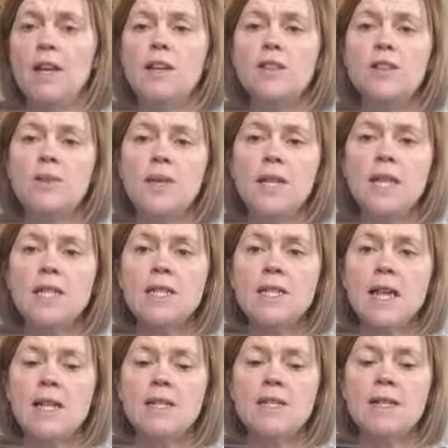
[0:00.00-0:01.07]
So in this
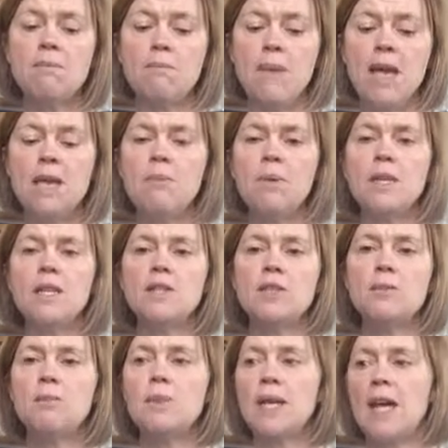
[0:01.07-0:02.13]
sense, it may be that
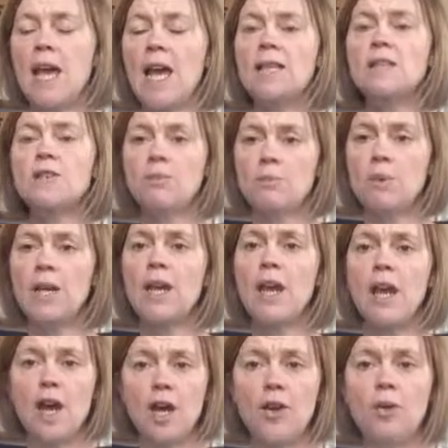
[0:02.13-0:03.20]
somebody has somebody
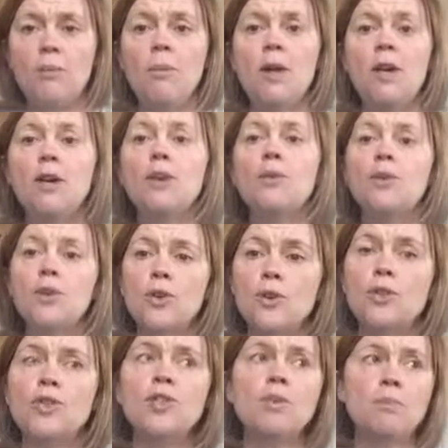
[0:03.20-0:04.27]
at home who
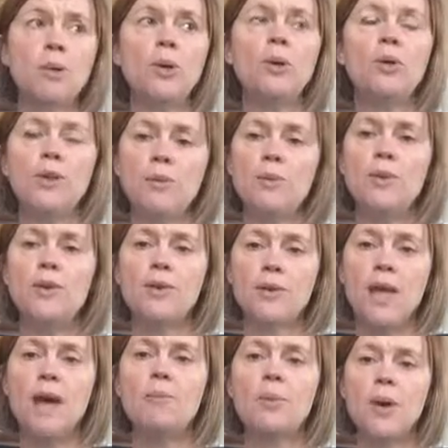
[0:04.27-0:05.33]
could support them through
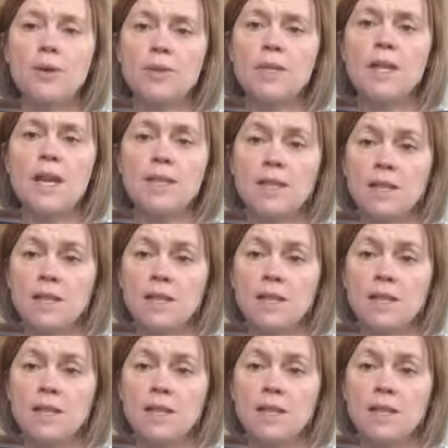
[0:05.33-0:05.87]
that process.